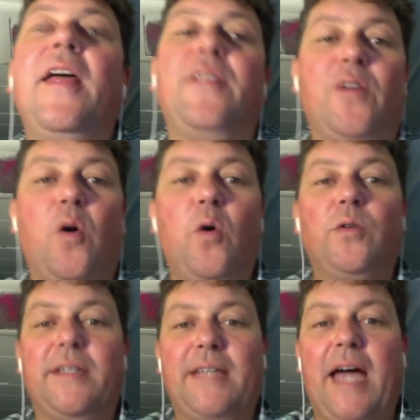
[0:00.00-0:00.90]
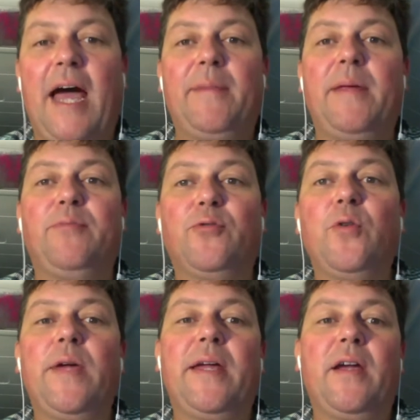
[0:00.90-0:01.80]
this old-timey
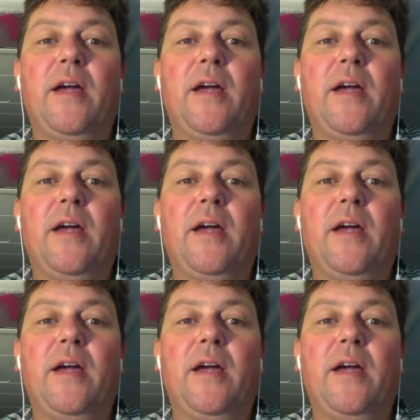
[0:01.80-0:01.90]
brewing.